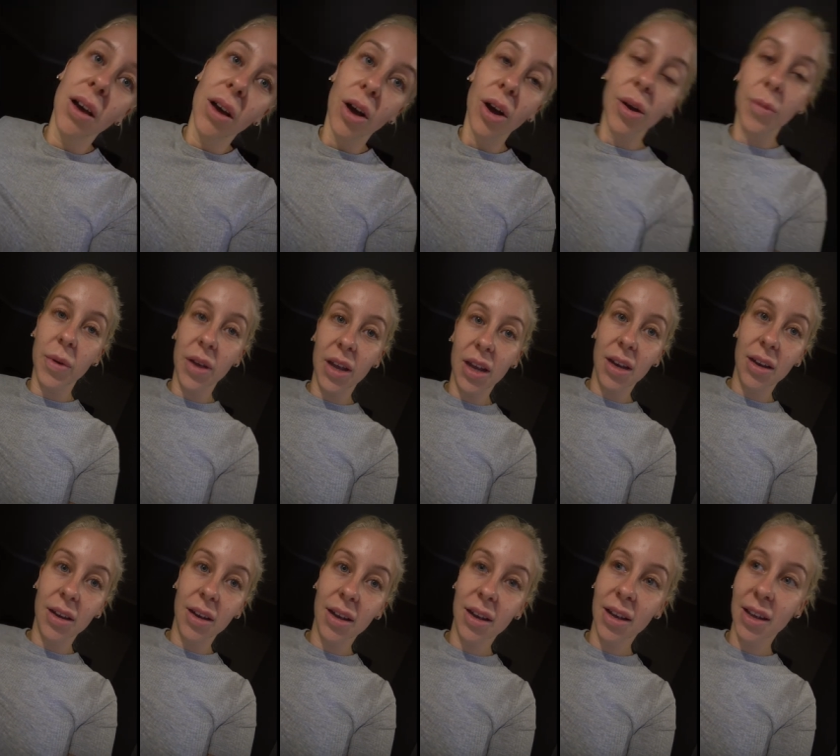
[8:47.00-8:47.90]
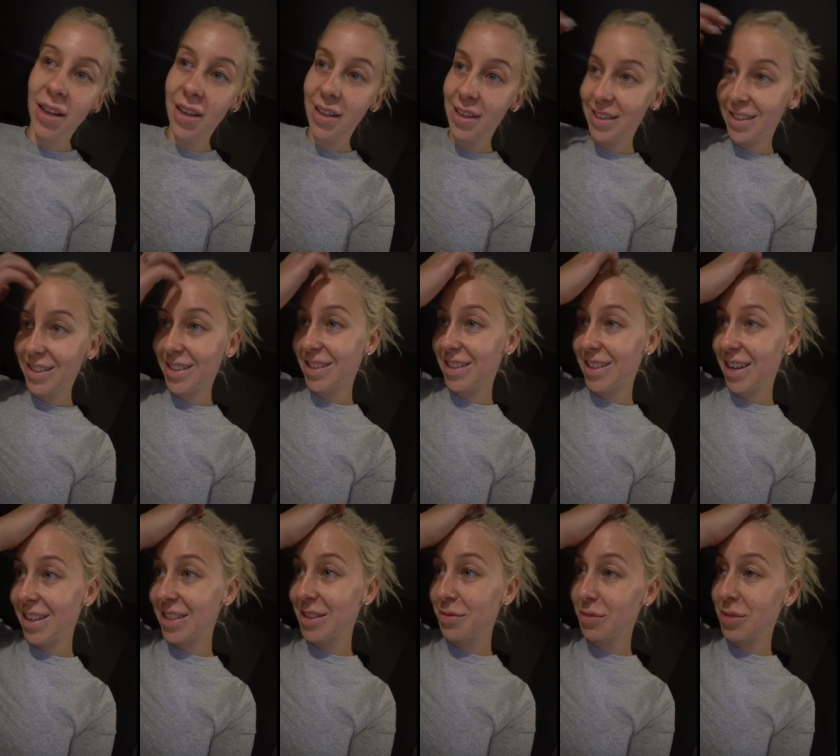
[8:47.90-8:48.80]
hoping to
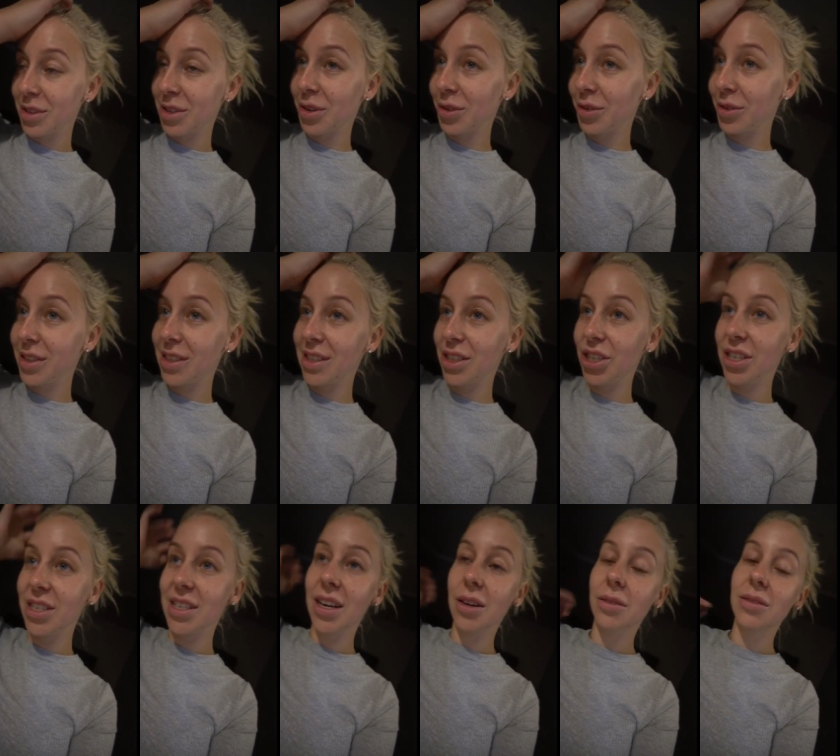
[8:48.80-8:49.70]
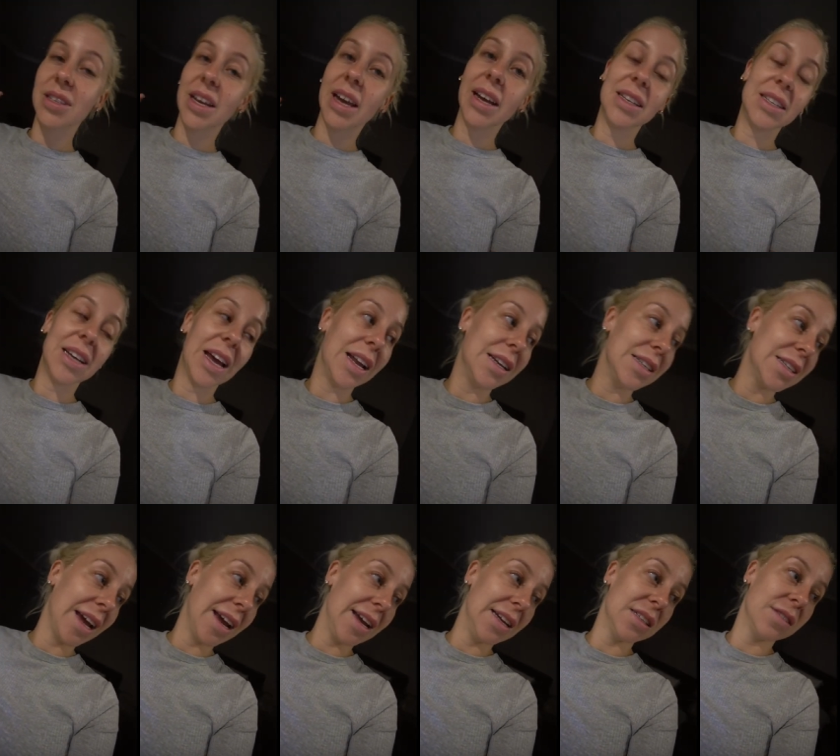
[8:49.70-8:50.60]
see some results she said it'll take 10
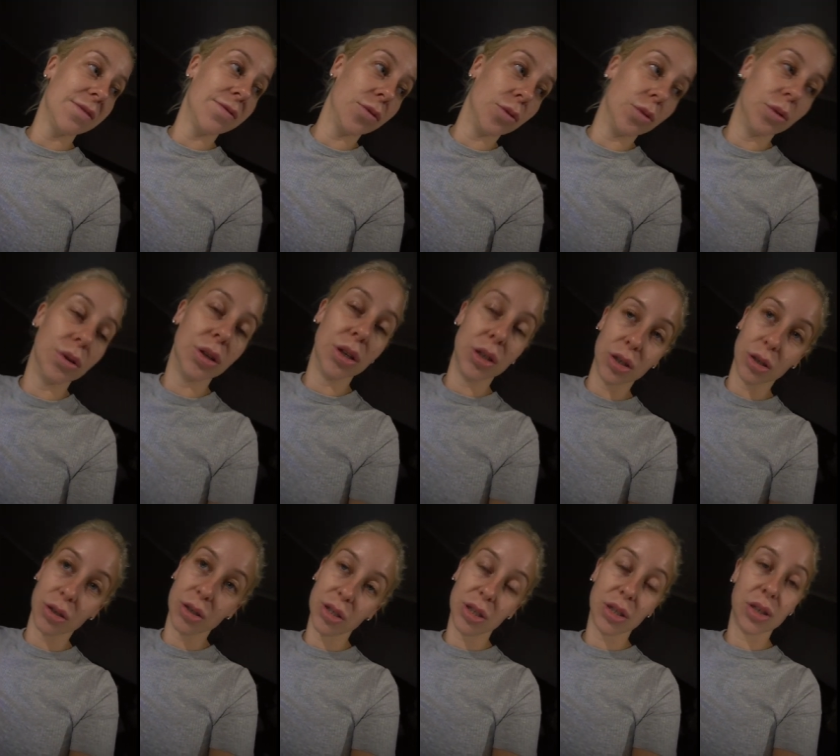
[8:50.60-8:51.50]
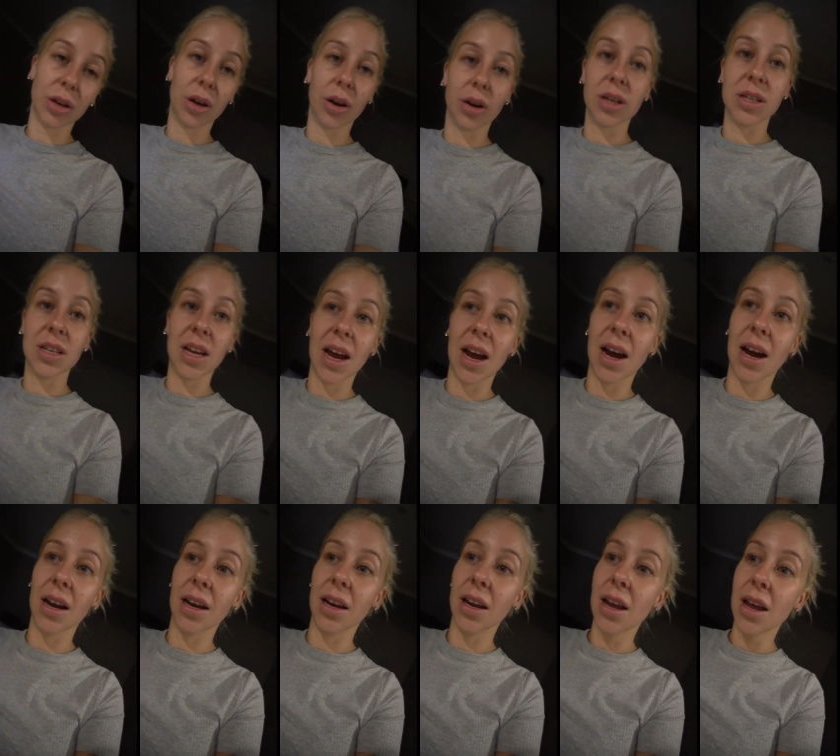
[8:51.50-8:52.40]
days for the dots to go
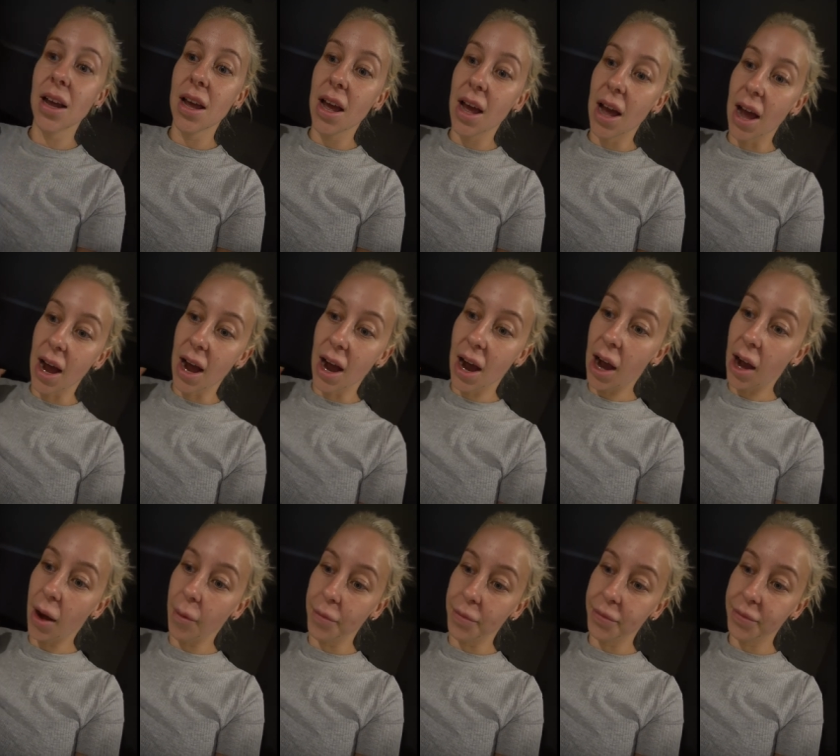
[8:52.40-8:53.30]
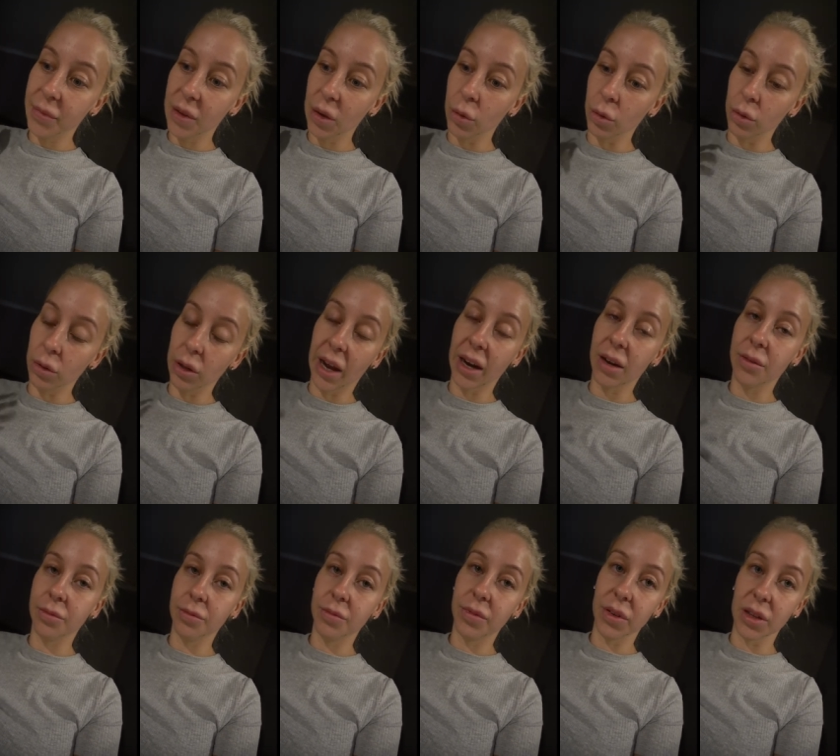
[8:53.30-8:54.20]
down um, or like
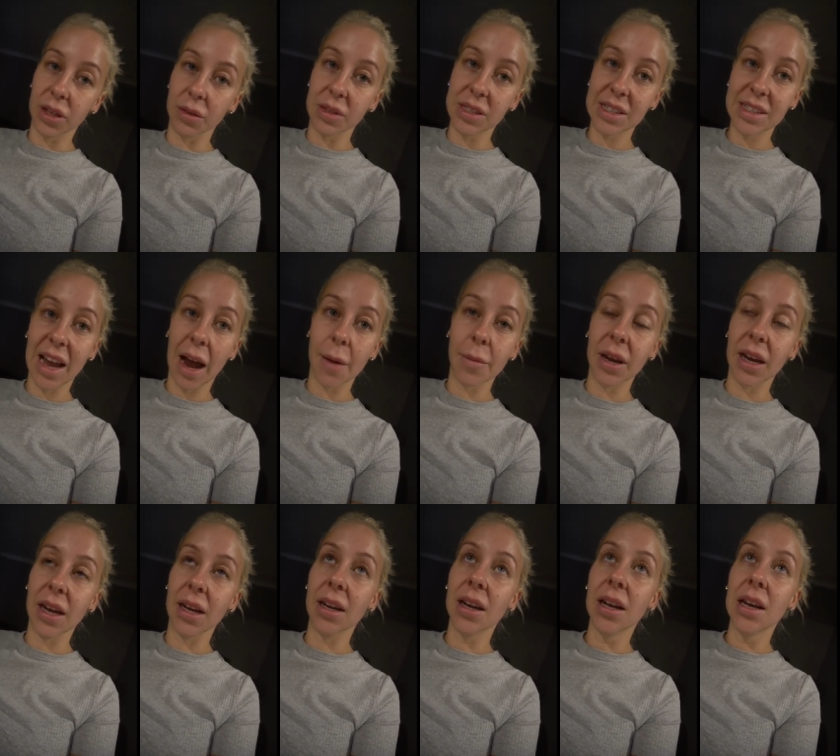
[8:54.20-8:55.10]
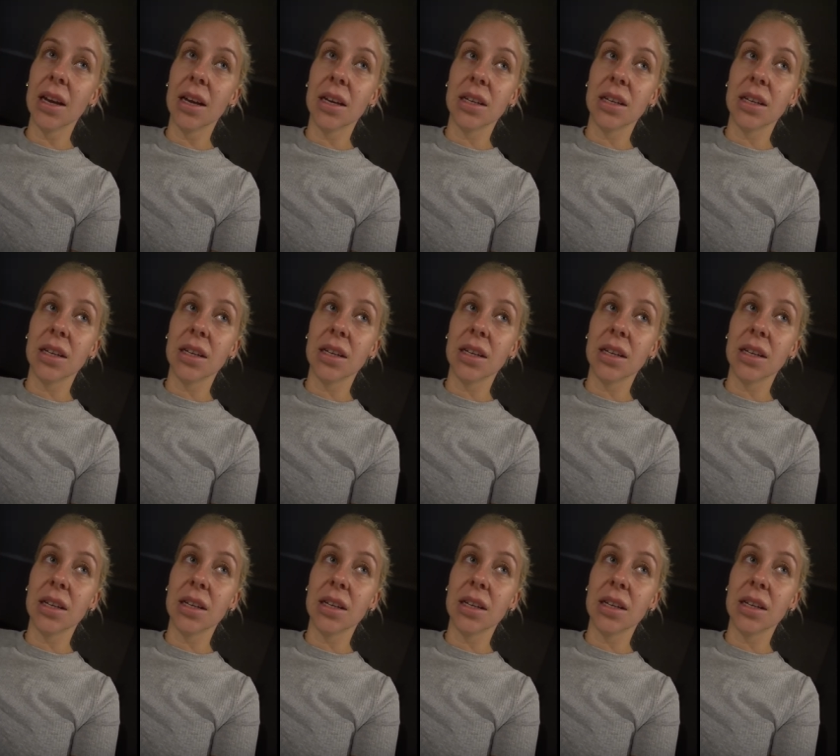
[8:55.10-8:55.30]
for the scabbing.